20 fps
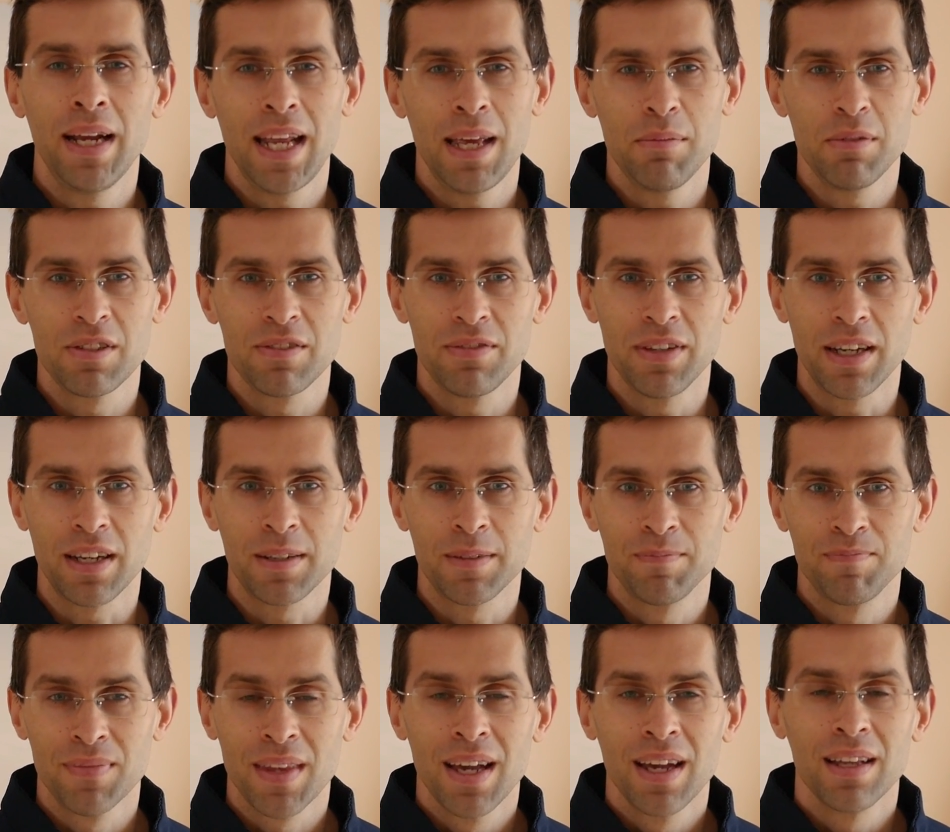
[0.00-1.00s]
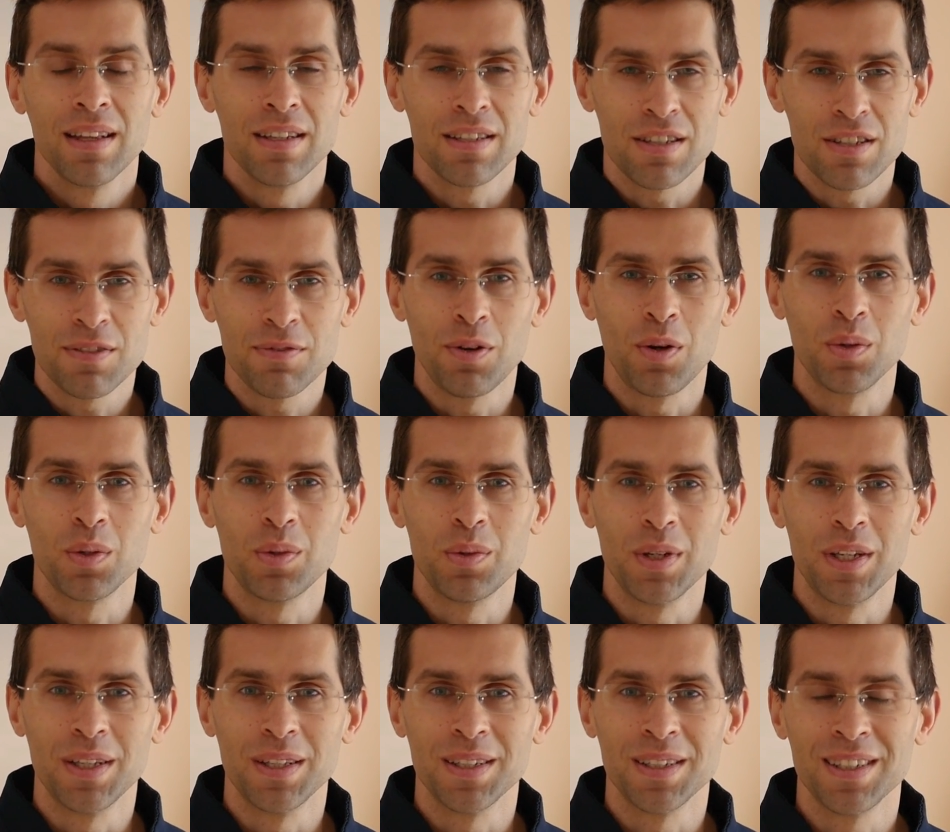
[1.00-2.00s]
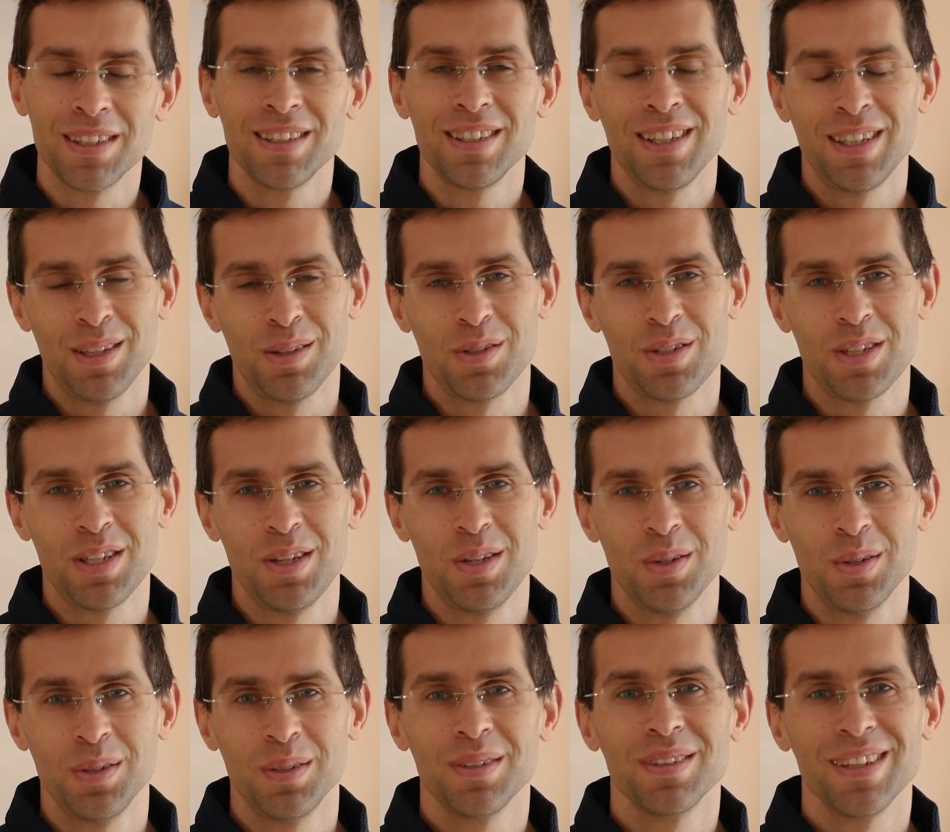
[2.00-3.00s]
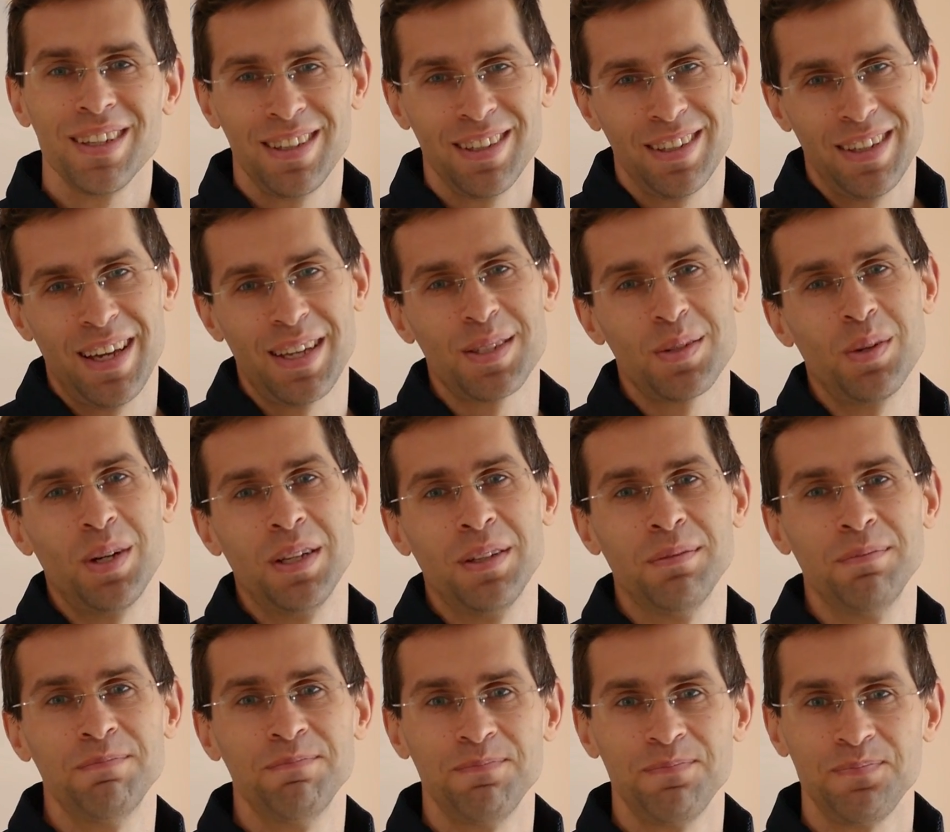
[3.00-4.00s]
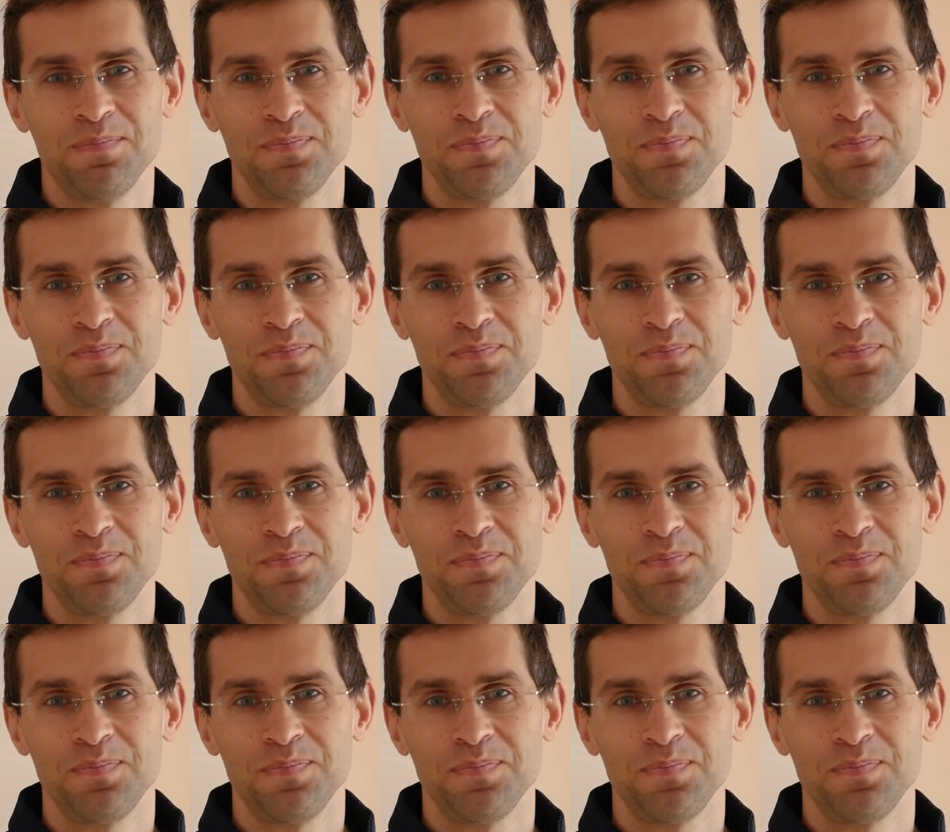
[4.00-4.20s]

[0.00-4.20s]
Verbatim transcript: My name is Vic, this is Phone Arena, and I'll see you in the next one.